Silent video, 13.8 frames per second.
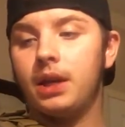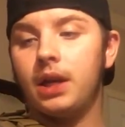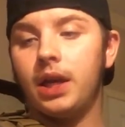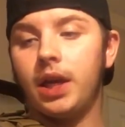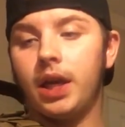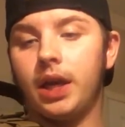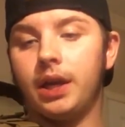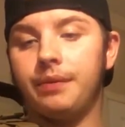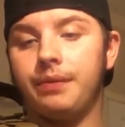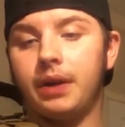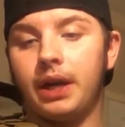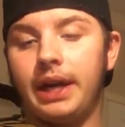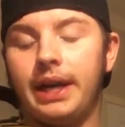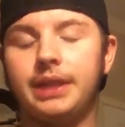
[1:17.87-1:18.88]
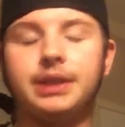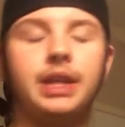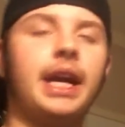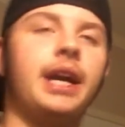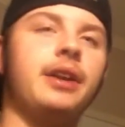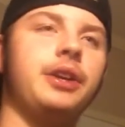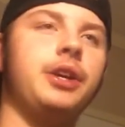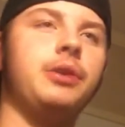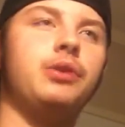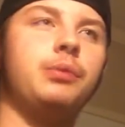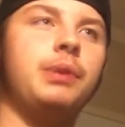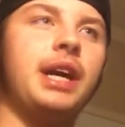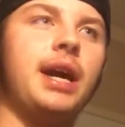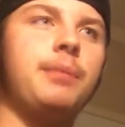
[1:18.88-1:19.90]
and if I exit out of the YouTube
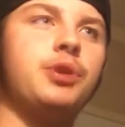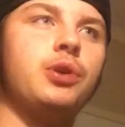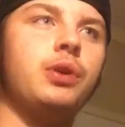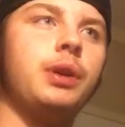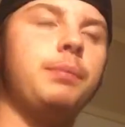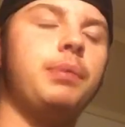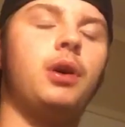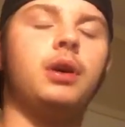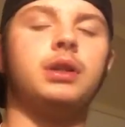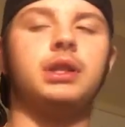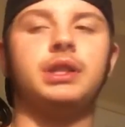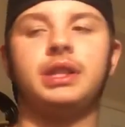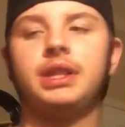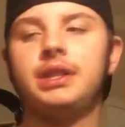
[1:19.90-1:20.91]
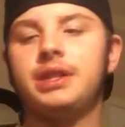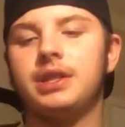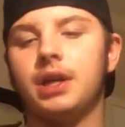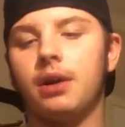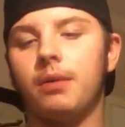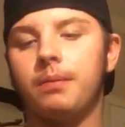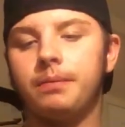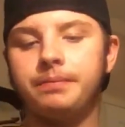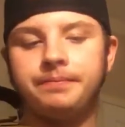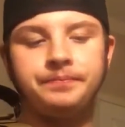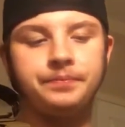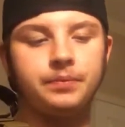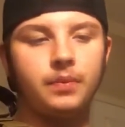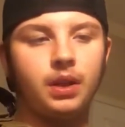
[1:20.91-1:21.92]
Capture, it pauses it. So
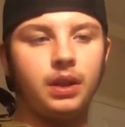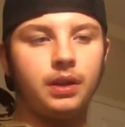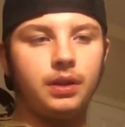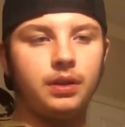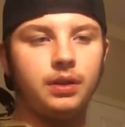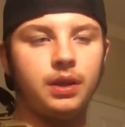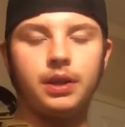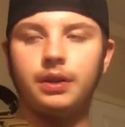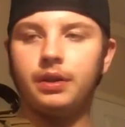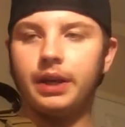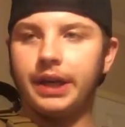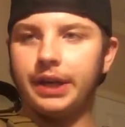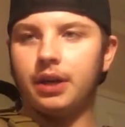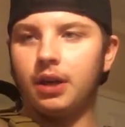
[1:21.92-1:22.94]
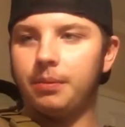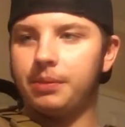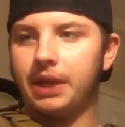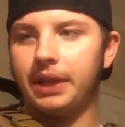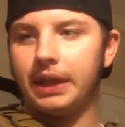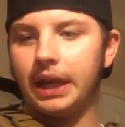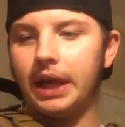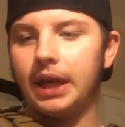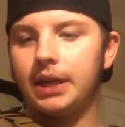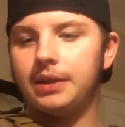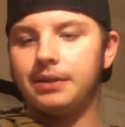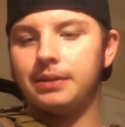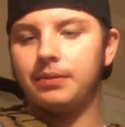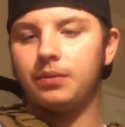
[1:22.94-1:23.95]
they need to update that
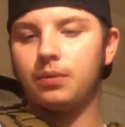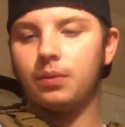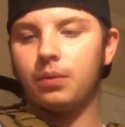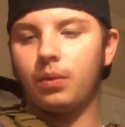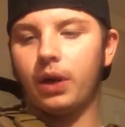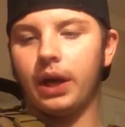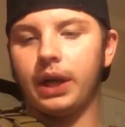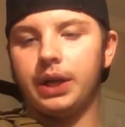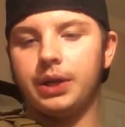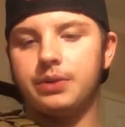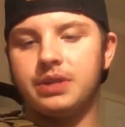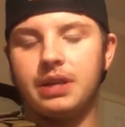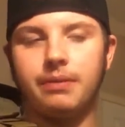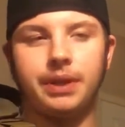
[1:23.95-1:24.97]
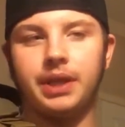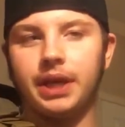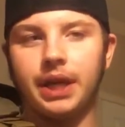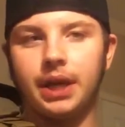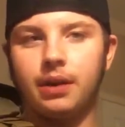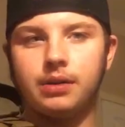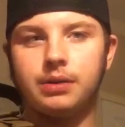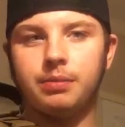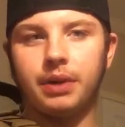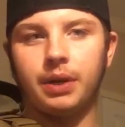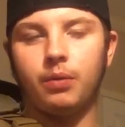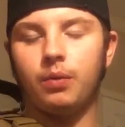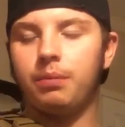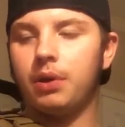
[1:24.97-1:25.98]
where I can use everything else but
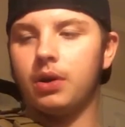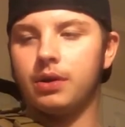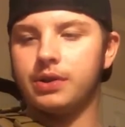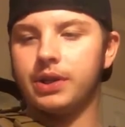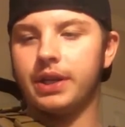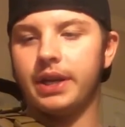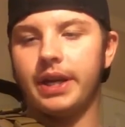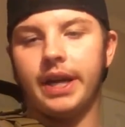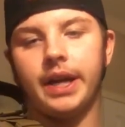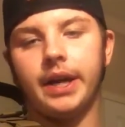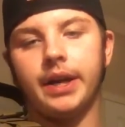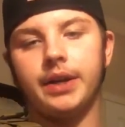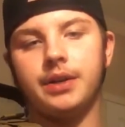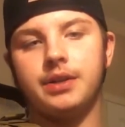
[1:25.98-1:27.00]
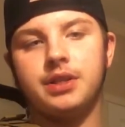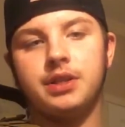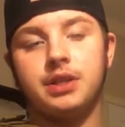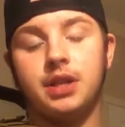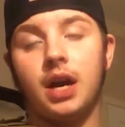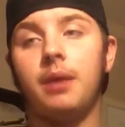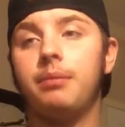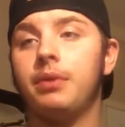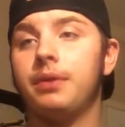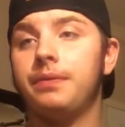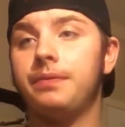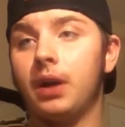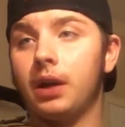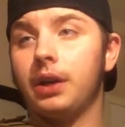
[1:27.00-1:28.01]
it won't pause it, and stop the
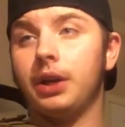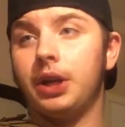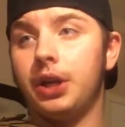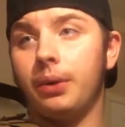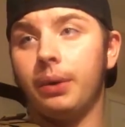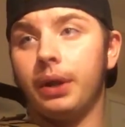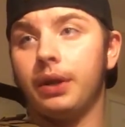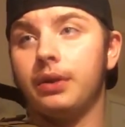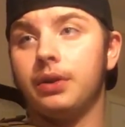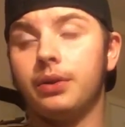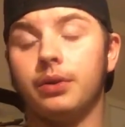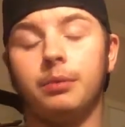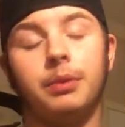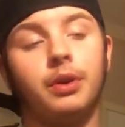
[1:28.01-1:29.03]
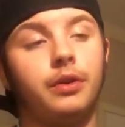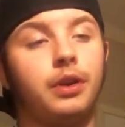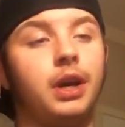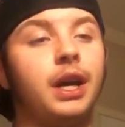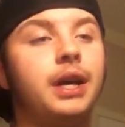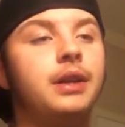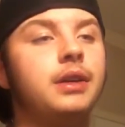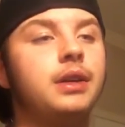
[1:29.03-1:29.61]
fucking queuing during the middle of the night.